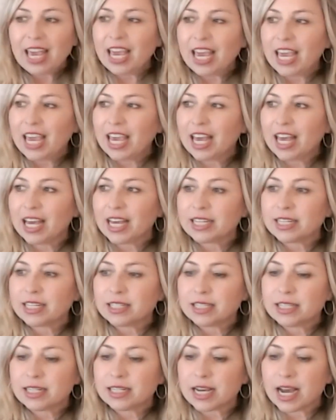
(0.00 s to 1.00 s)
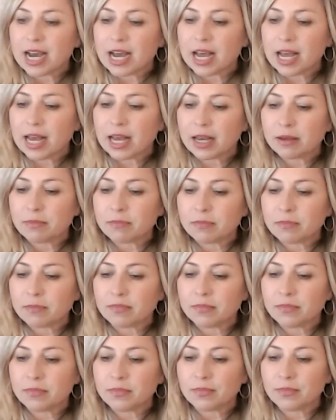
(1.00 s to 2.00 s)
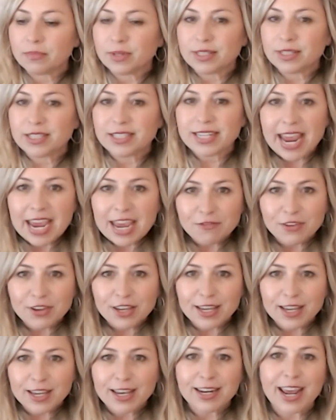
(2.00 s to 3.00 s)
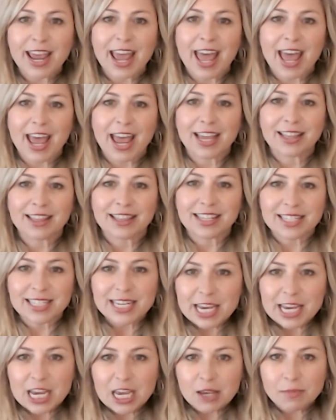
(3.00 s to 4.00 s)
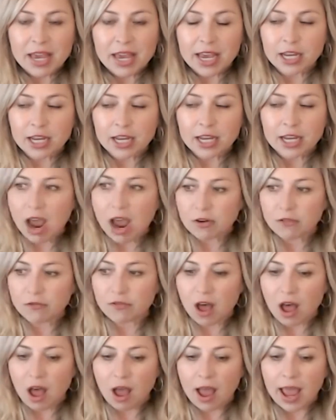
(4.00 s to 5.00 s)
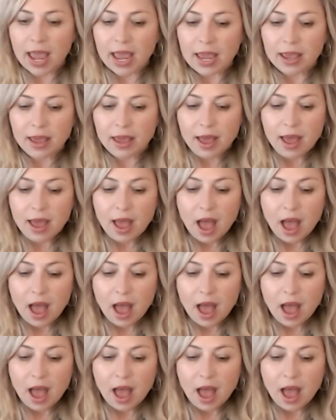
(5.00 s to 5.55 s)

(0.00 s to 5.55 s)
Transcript: And David and the team at Travefy,